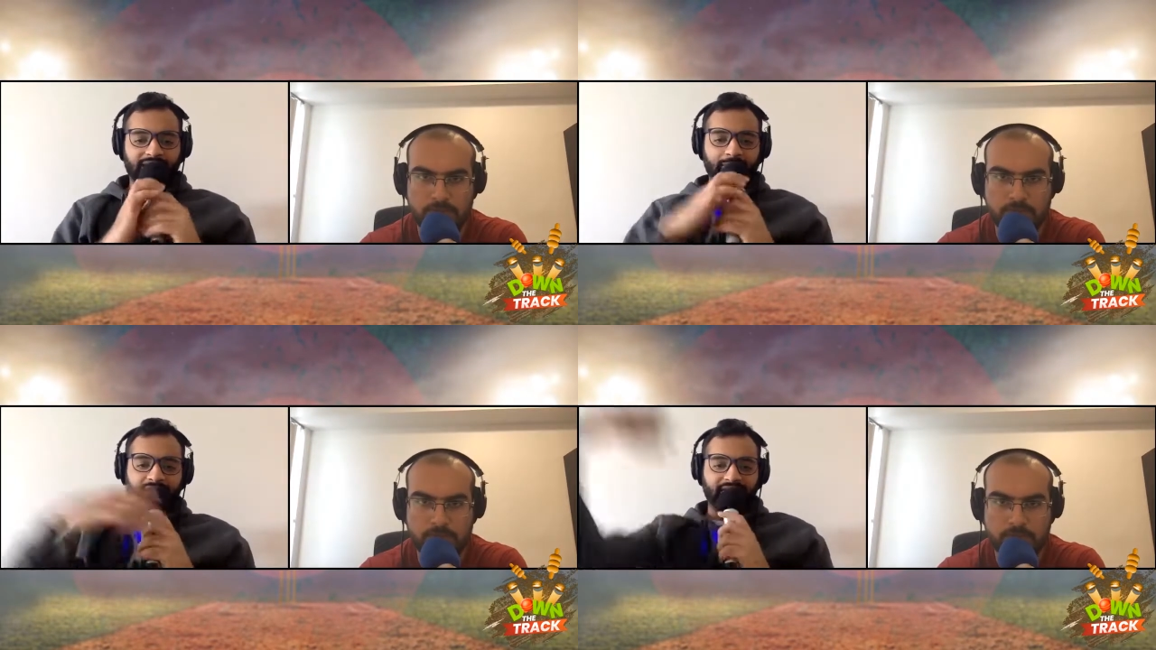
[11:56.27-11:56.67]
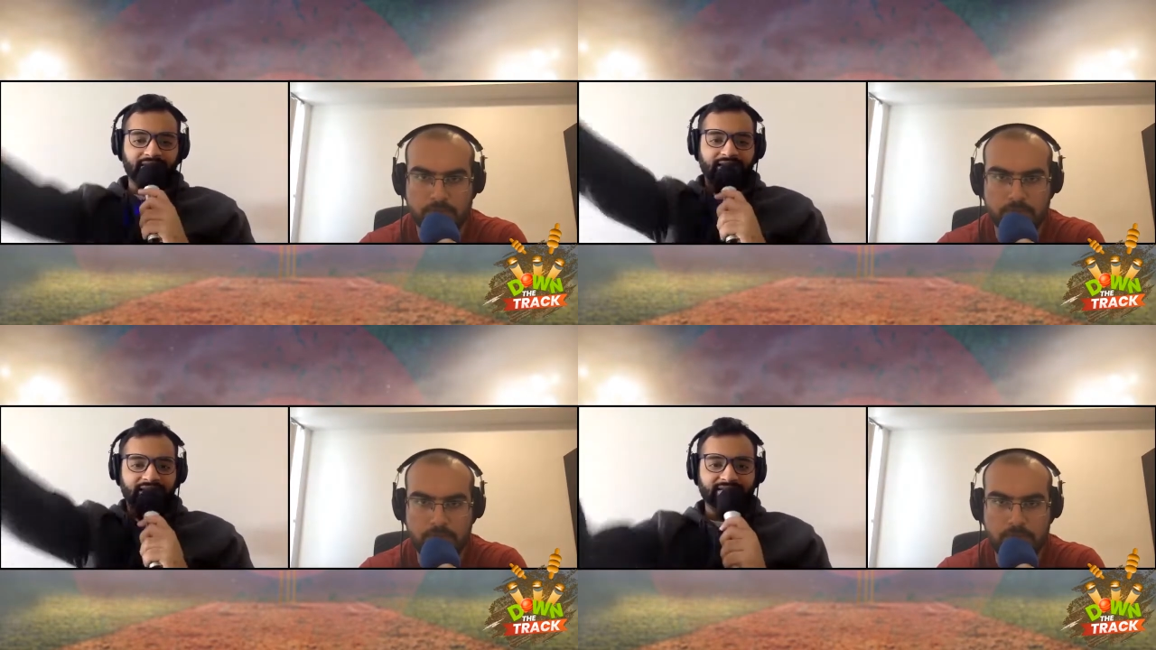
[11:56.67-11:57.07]
Speaker 1: time and again
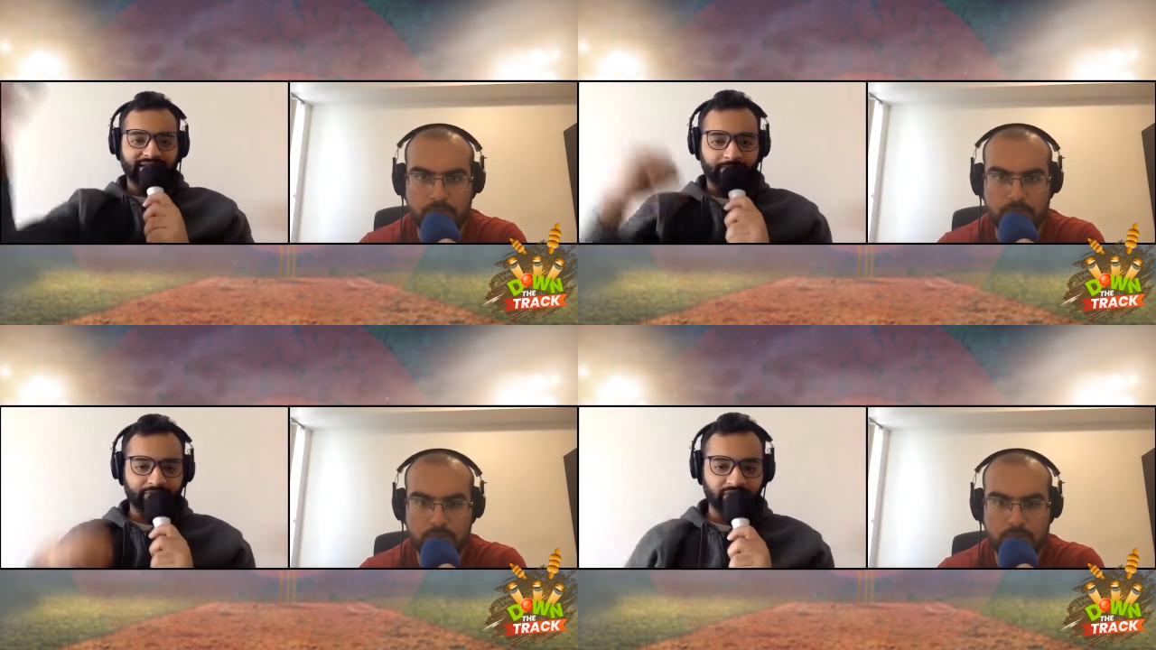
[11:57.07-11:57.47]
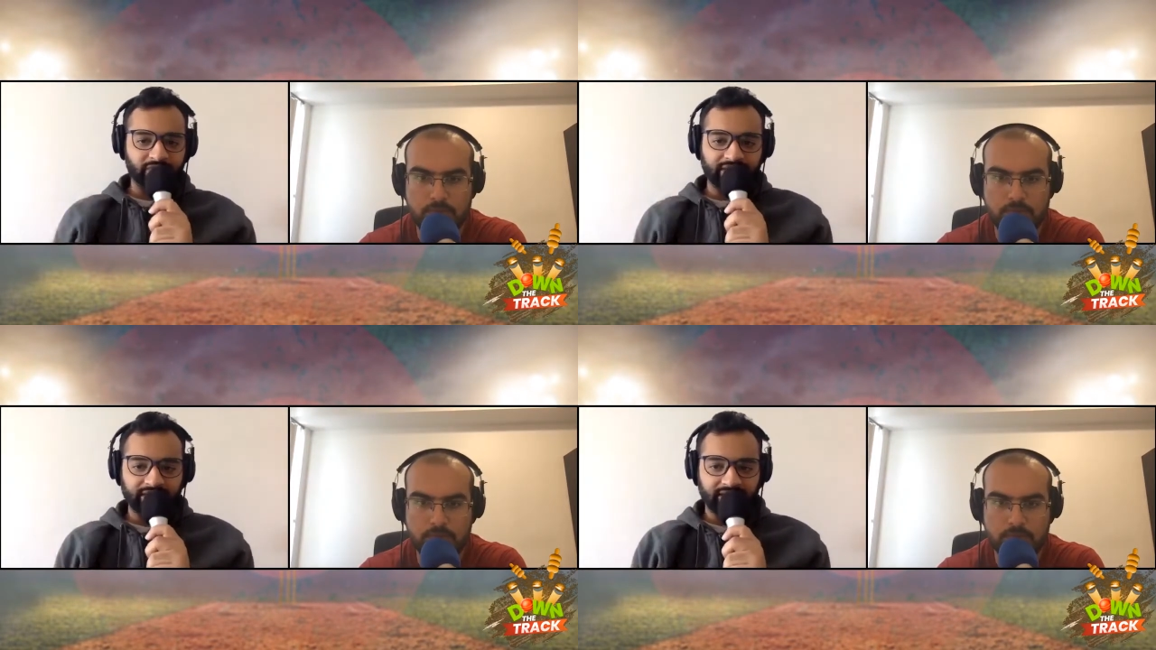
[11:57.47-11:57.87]
that he's an
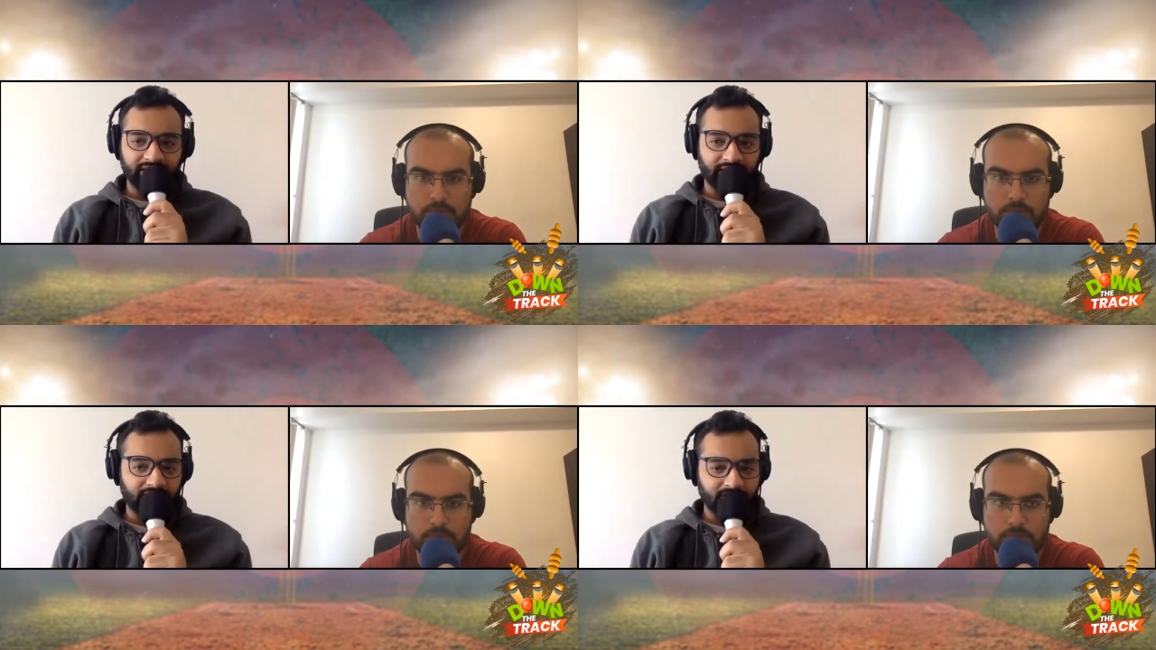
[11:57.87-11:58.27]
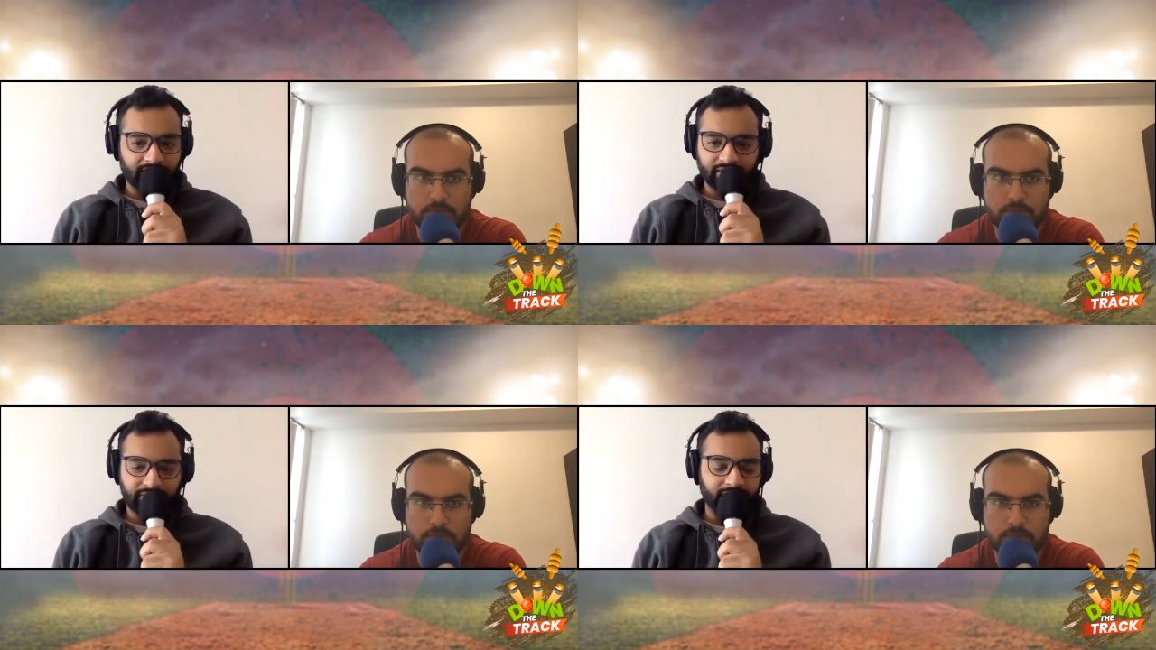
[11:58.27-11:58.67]
absolutely uh,
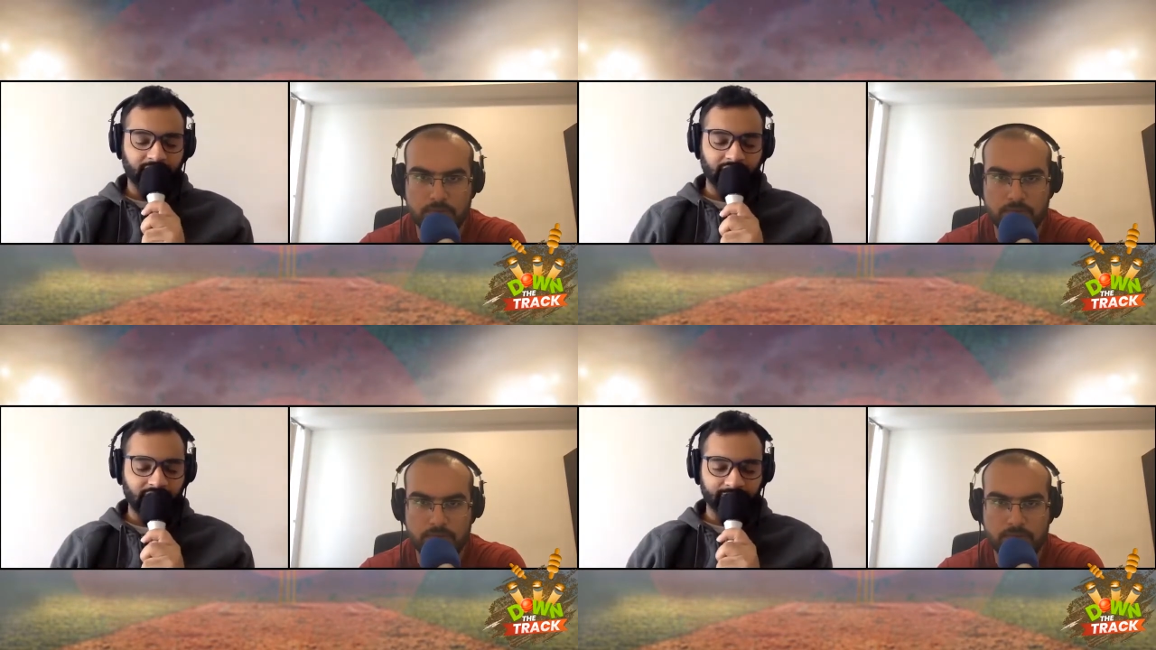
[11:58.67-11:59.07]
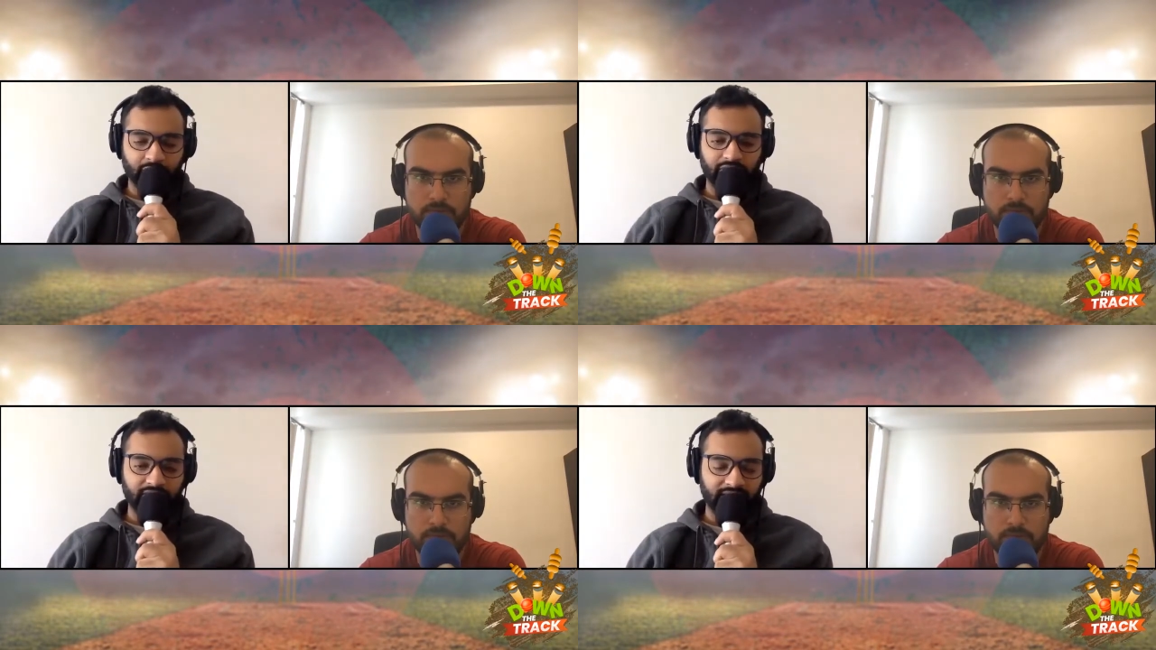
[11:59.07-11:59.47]
world class
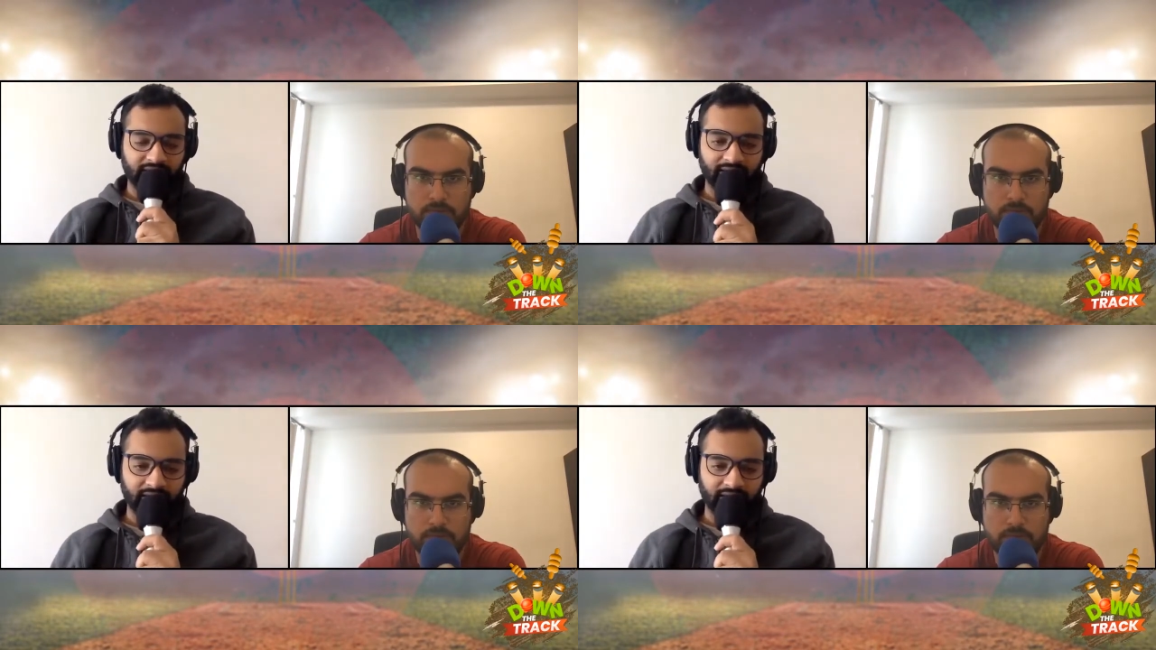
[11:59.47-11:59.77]
bowler, and and